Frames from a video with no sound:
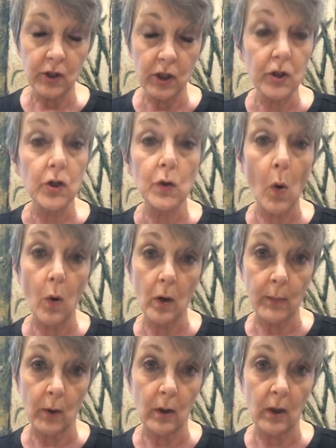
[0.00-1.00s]
She's just
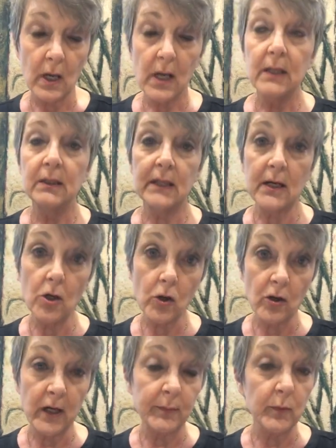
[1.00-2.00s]
horrible. Sarah
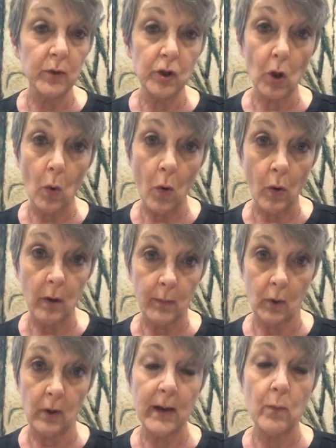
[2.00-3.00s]
Cripps was so
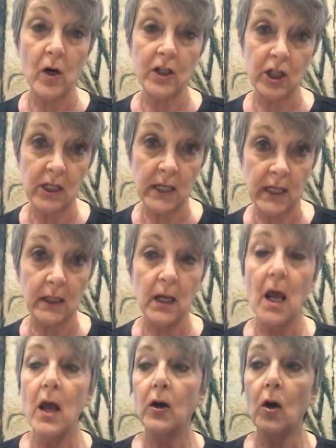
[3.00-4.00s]
horrible in what she did.
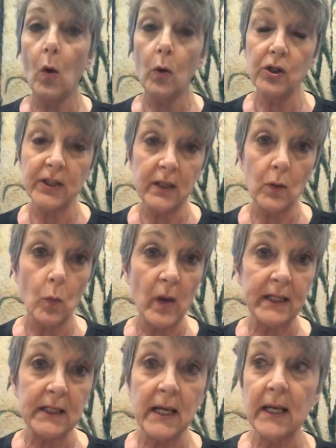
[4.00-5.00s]
Coercing the
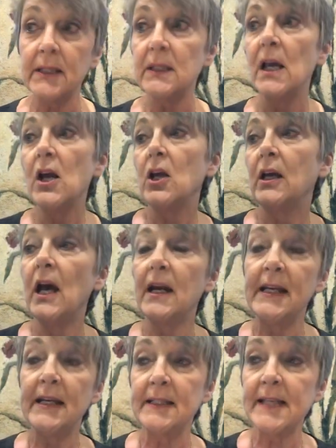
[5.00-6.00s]
witness,
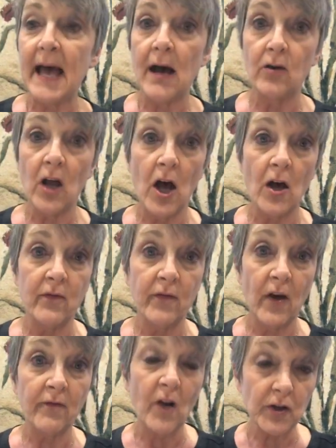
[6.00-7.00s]
cutting us out
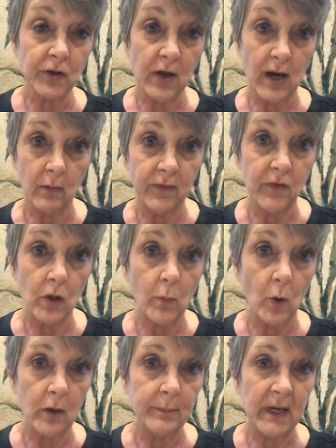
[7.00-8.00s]
of foster care review
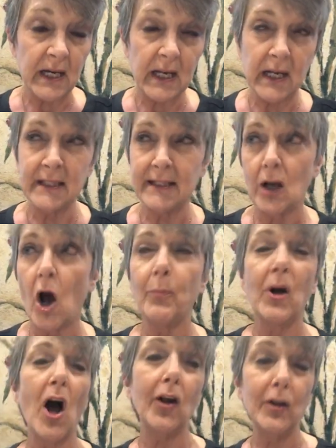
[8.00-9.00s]
board meetings,
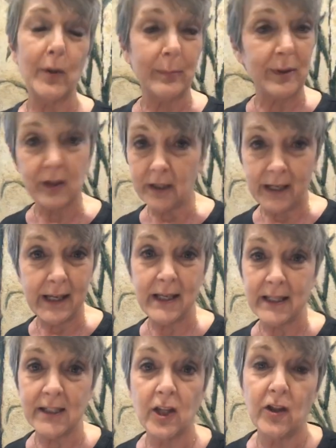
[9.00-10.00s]
calling the
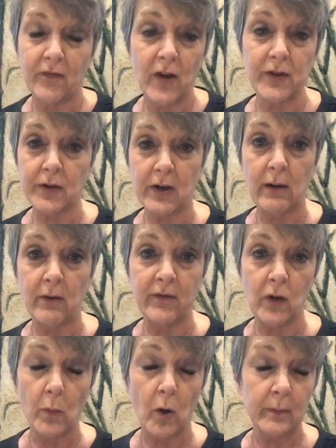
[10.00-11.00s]
police at the foster care
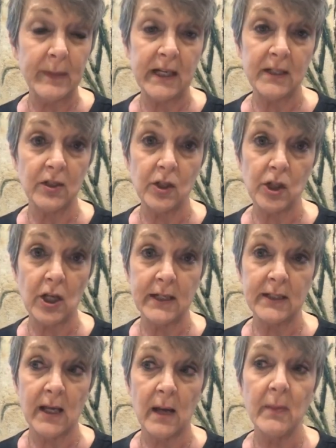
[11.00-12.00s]
review board meetings to shut
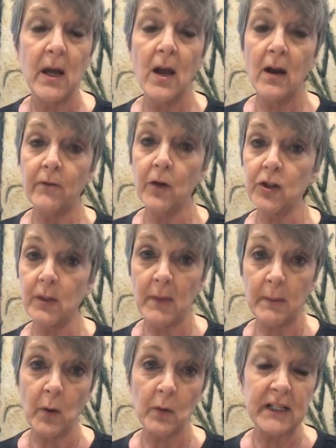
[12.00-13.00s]
us up, First
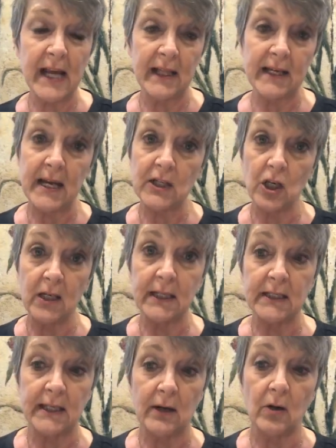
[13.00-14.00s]
Amendment retaliation,
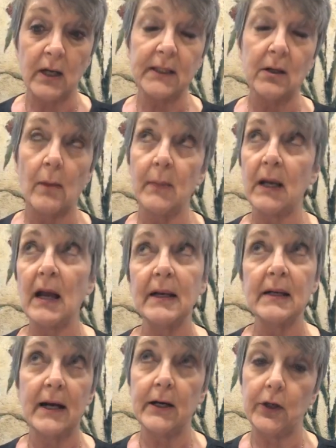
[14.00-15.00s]
etc. So I'm like, I
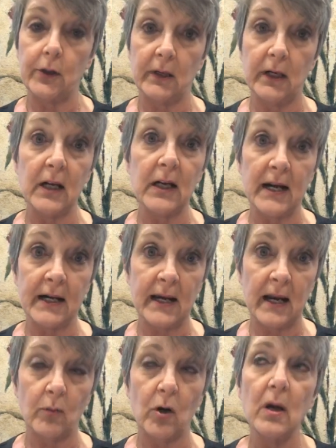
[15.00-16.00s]
got to do it. I got to
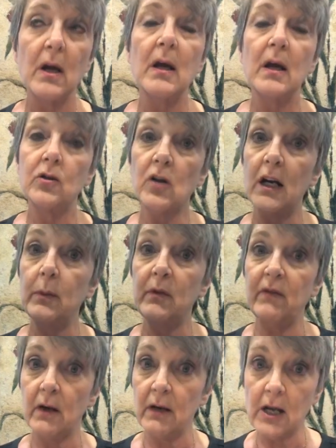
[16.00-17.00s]
name her. Tried to be
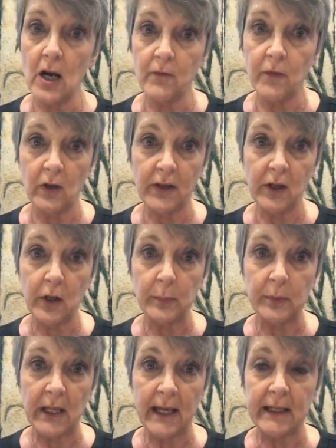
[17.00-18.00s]
very careful in the
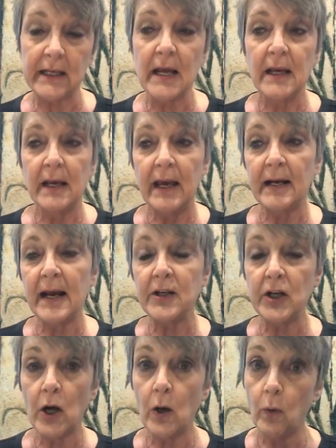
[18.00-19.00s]
complaint. And I
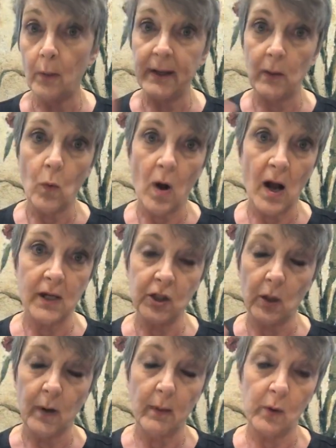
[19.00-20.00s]
know we're being
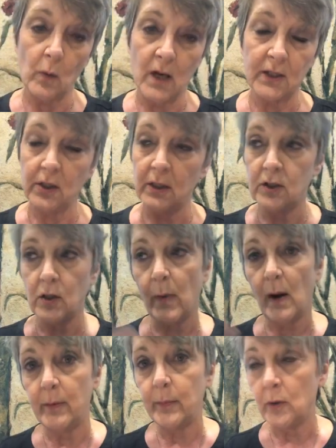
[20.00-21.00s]
watched. They'll probably watch this. They'll
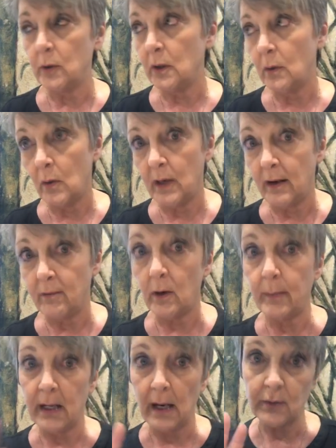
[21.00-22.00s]
probably pull it,
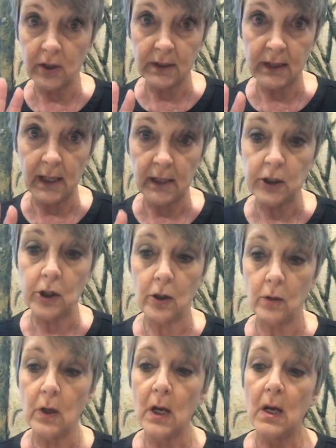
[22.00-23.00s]
whatever. But I'm just telling
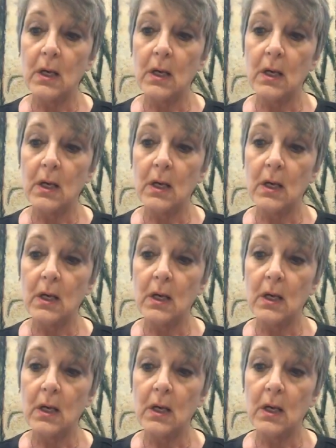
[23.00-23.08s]
you.